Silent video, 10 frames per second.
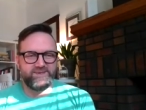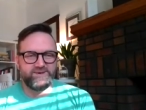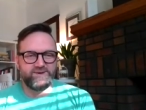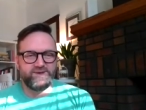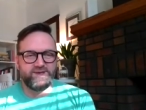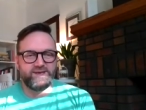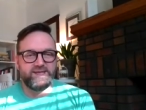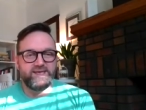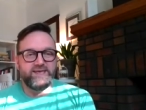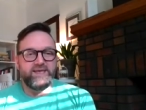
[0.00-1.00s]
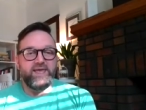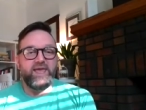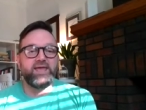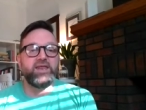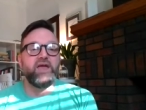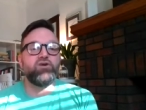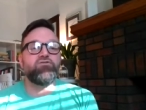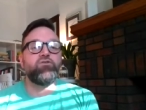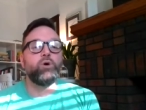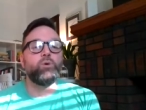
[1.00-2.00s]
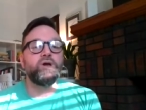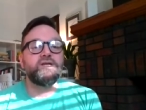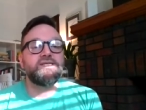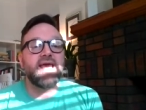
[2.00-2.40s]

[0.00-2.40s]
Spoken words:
Good. Inhale forward,